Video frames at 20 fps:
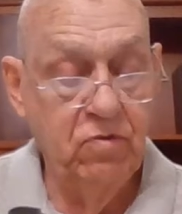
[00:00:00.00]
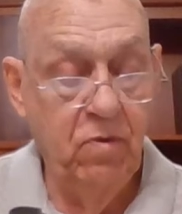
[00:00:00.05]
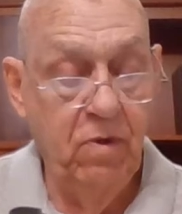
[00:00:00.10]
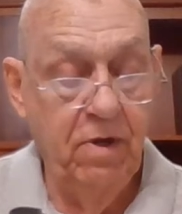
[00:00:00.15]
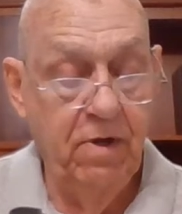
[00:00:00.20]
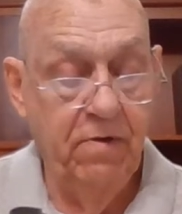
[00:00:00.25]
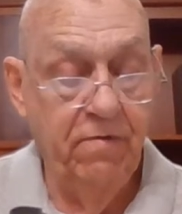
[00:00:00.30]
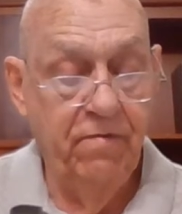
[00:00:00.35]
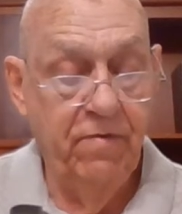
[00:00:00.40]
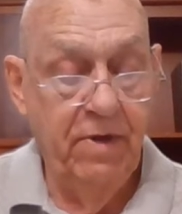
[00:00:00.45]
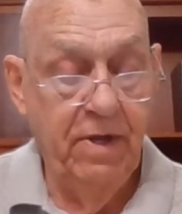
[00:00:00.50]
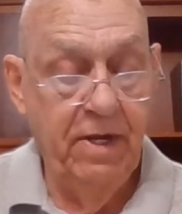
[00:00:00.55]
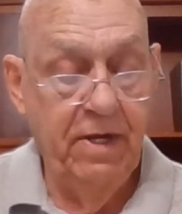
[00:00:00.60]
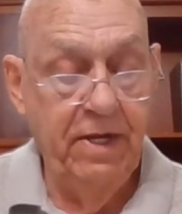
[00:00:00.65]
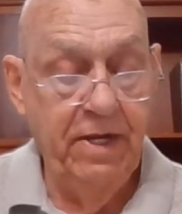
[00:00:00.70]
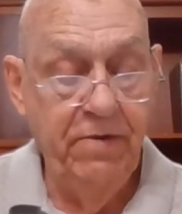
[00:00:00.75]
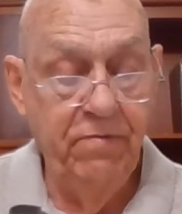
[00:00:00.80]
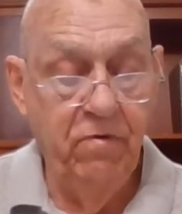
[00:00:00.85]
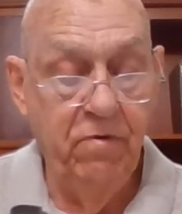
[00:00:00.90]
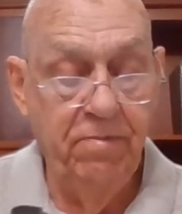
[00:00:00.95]
12. And
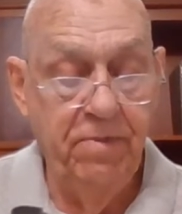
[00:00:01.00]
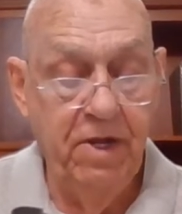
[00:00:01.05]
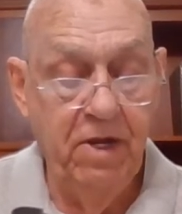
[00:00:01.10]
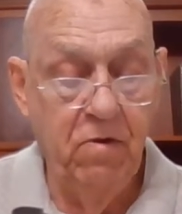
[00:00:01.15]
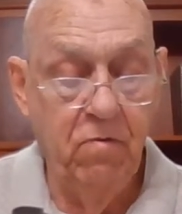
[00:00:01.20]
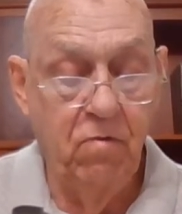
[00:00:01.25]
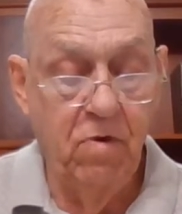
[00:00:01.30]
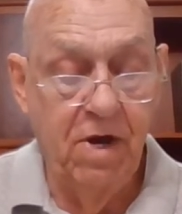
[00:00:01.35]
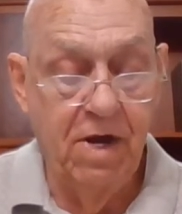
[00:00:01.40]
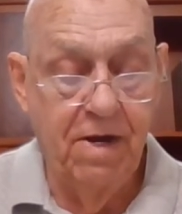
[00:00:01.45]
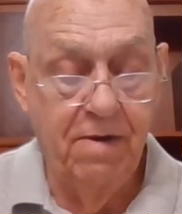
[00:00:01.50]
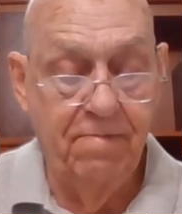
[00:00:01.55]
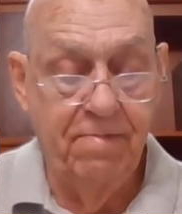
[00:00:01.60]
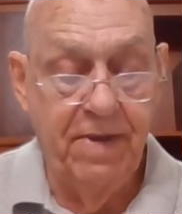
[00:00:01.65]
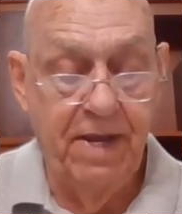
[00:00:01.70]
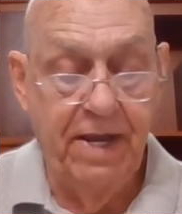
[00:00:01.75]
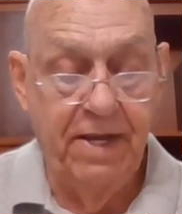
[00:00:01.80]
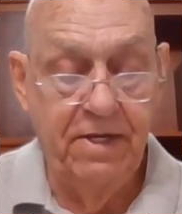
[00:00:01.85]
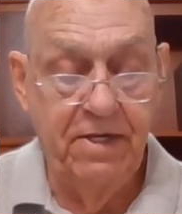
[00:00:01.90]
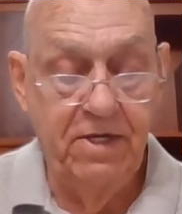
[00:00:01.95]
he will be a wild
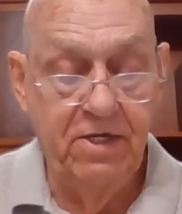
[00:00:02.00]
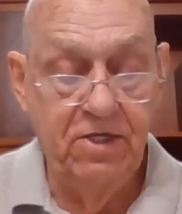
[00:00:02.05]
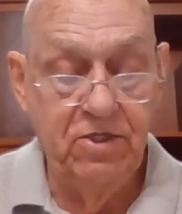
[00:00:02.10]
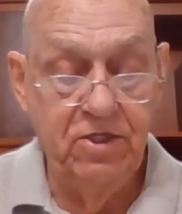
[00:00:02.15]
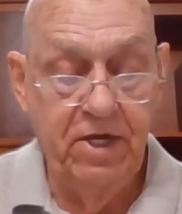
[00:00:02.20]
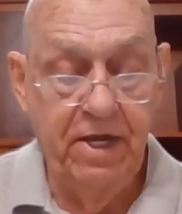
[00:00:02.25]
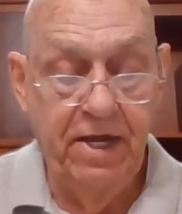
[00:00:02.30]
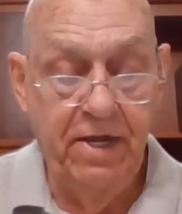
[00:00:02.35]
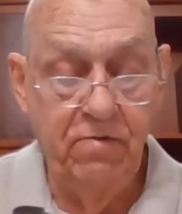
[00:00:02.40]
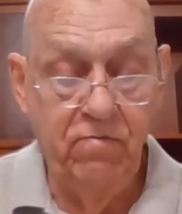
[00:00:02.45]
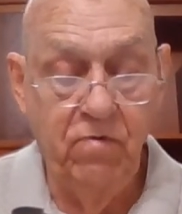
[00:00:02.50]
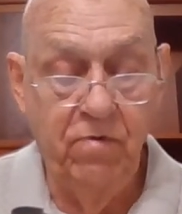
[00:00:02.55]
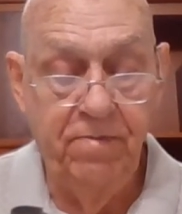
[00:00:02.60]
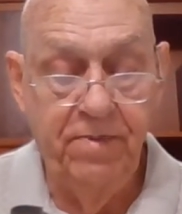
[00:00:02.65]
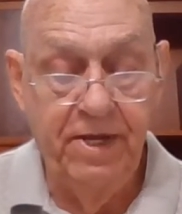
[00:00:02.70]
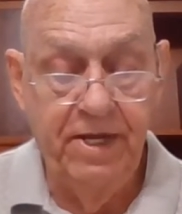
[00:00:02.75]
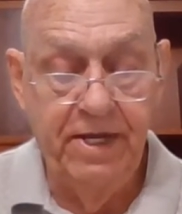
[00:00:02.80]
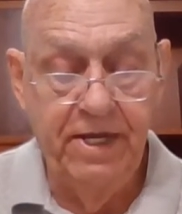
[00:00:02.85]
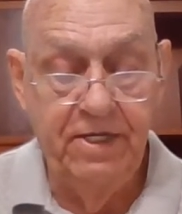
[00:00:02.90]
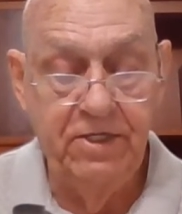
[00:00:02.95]
man. His hand will
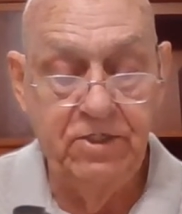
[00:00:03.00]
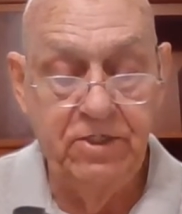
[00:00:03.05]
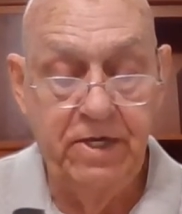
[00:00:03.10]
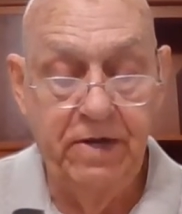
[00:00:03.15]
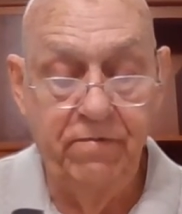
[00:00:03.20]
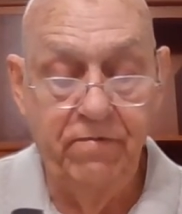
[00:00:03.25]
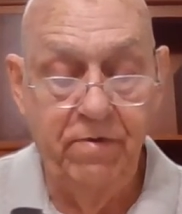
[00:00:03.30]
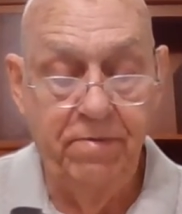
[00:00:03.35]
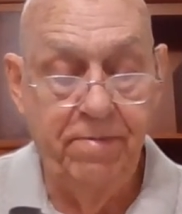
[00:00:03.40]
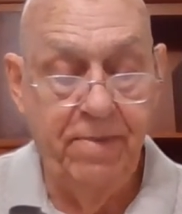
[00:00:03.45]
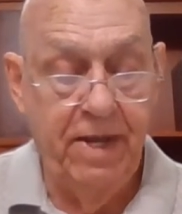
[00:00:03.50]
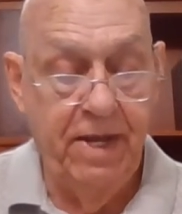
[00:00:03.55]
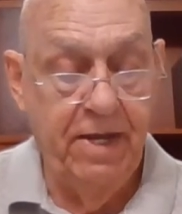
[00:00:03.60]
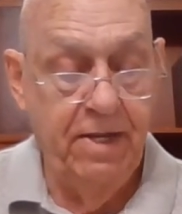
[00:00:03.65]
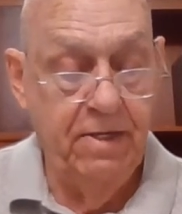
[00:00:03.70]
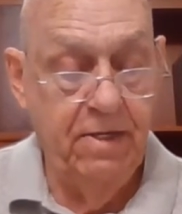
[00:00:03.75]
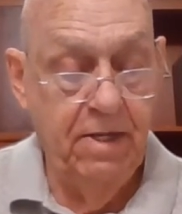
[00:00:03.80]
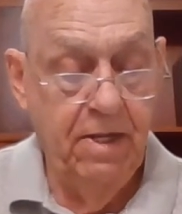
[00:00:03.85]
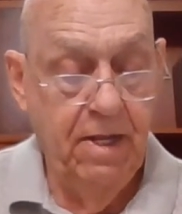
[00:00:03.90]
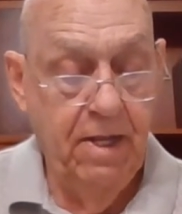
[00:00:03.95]
be against every
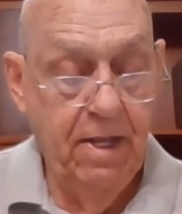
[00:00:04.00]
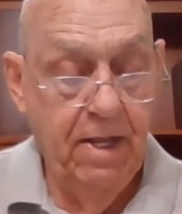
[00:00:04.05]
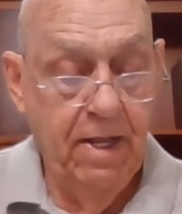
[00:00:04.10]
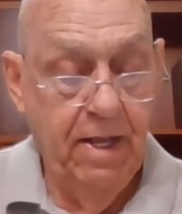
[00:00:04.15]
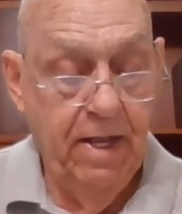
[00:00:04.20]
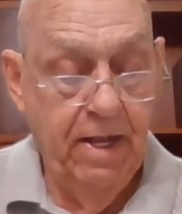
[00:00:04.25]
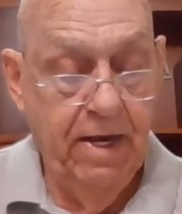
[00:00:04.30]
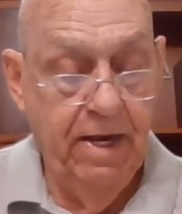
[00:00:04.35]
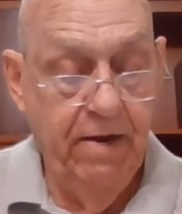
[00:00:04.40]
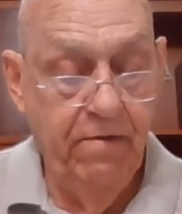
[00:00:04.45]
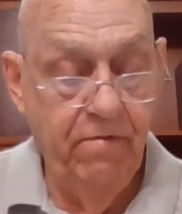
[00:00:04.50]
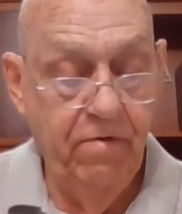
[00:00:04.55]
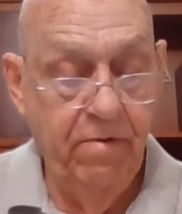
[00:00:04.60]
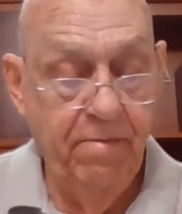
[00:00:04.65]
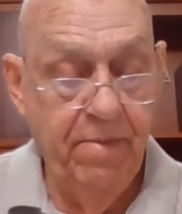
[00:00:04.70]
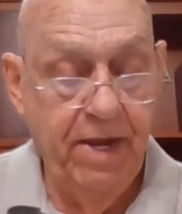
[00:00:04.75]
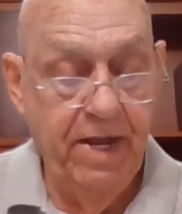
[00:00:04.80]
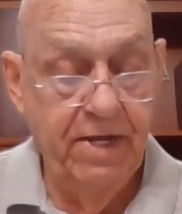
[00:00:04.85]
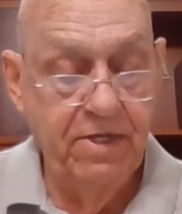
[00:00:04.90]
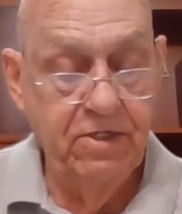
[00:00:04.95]
man, and every
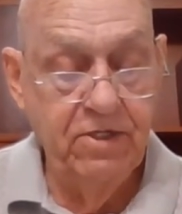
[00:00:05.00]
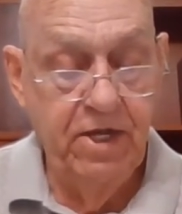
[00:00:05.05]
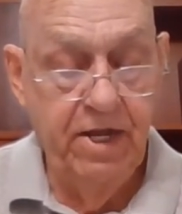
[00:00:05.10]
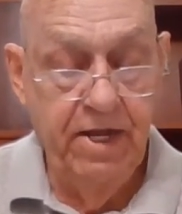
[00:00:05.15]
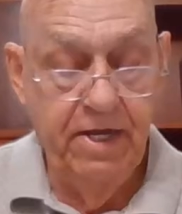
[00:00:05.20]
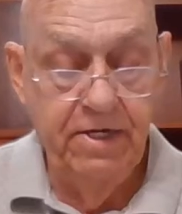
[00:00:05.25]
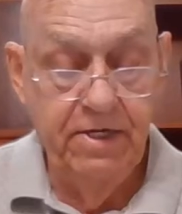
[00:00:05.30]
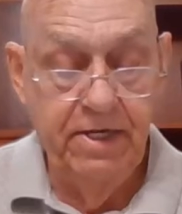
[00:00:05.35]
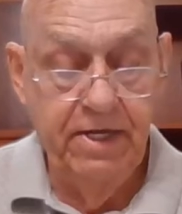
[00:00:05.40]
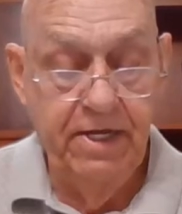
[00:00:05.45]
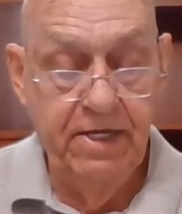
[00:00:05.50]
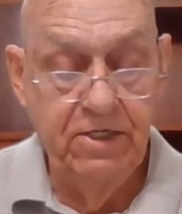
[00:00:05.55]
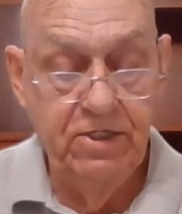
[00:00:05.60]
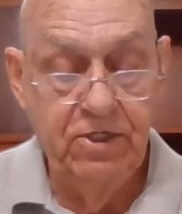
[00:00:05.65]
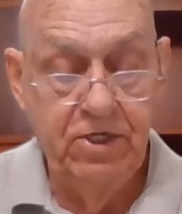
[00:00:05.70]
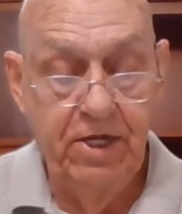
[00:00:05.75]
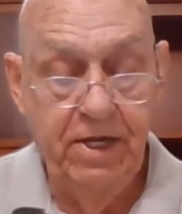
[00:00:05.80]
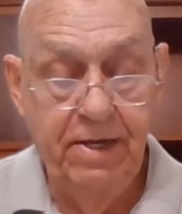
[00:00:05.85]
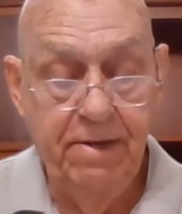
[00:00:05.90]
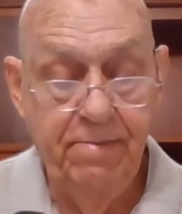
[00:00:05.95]
man's hand
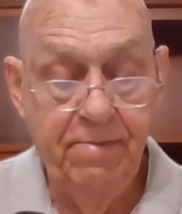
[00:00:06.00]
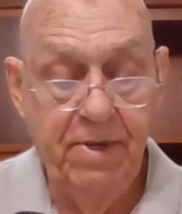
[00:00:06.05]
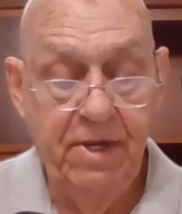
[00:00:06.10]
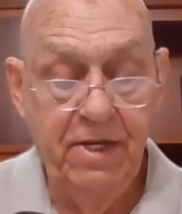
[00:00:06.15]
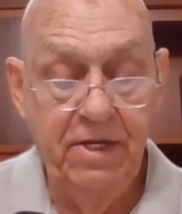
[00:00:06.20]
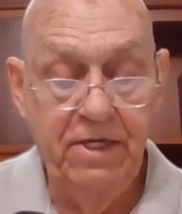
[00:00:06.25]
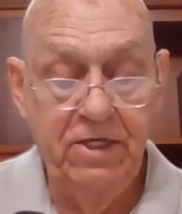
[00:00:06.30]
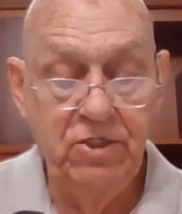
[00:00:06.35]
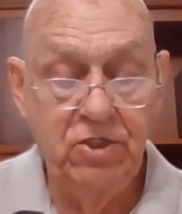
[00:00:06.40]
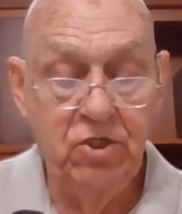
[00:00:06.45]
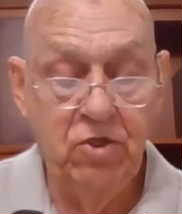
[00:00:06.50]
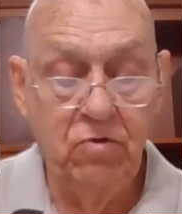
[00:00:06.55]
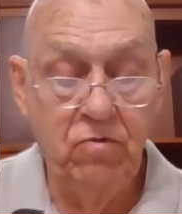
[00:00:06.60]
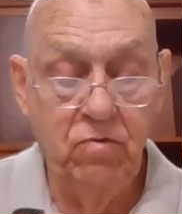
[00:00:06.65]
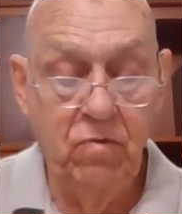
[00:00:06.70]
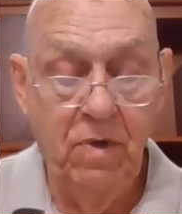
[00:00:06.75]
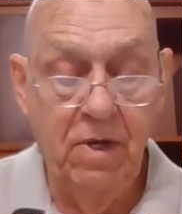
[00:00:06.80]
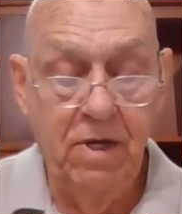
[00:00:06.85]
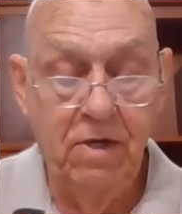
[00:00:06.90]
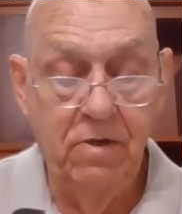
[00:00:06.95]
against him, and he shall
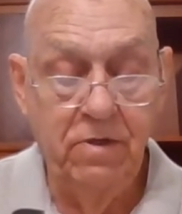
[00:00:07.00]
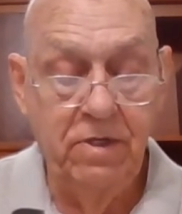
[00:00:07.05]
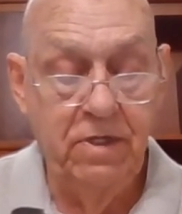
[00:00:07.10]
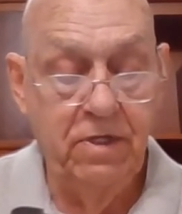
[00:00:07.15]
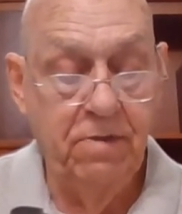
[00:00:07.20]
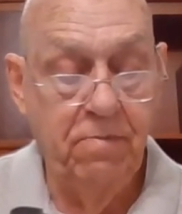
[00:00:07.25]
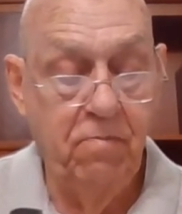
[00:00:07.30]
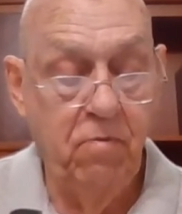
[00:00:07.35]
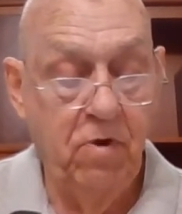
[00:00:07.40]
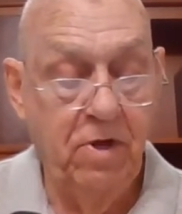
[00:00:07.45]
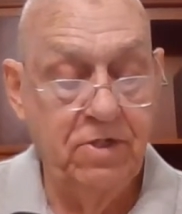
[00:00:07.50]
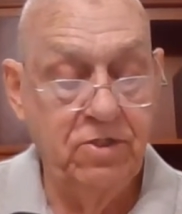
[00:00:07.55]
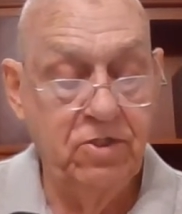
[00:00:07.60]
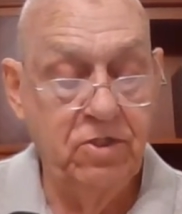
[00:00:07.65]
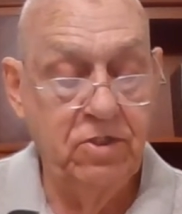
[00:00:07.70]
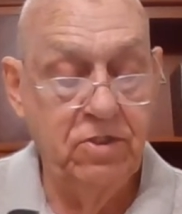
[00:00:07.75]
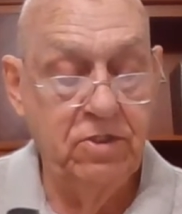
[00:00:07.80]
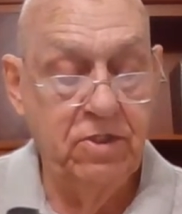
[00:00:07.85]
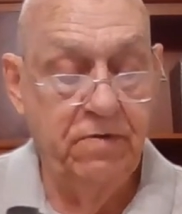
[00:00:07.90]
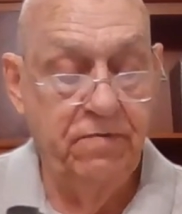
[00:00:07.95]
dwell in the
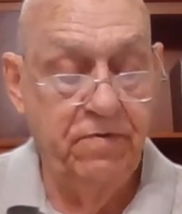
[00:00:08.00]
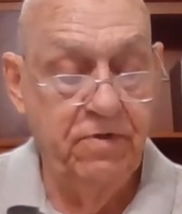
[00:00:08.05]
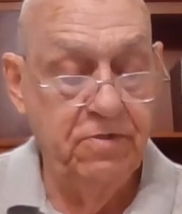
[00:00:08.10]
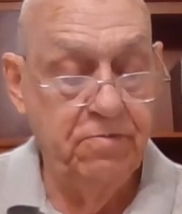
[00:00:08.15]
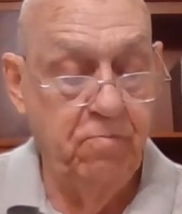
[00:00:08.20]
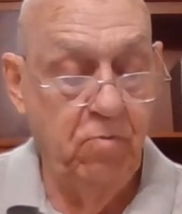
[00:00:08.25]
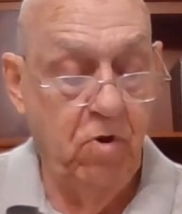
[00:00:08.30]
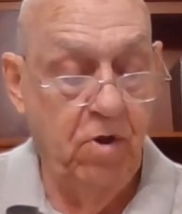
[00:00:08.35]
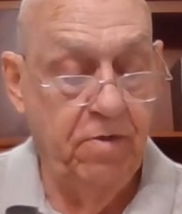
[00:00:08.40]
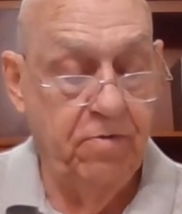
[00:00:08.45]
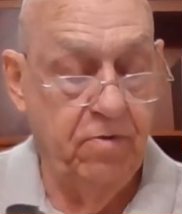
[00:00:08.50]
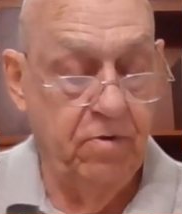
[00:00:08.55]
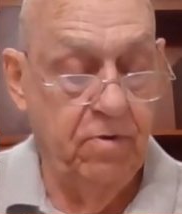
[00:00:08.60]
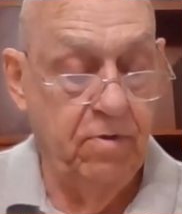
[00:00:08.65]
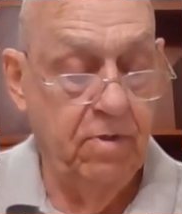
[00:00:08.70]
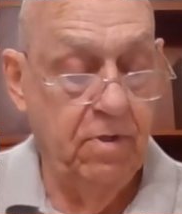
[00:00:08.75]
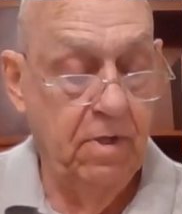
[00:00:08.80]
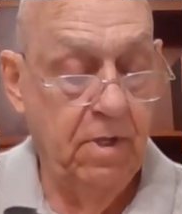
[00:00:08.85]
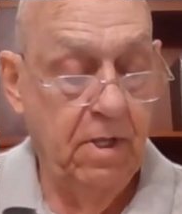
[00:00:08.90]
presence of his brethren.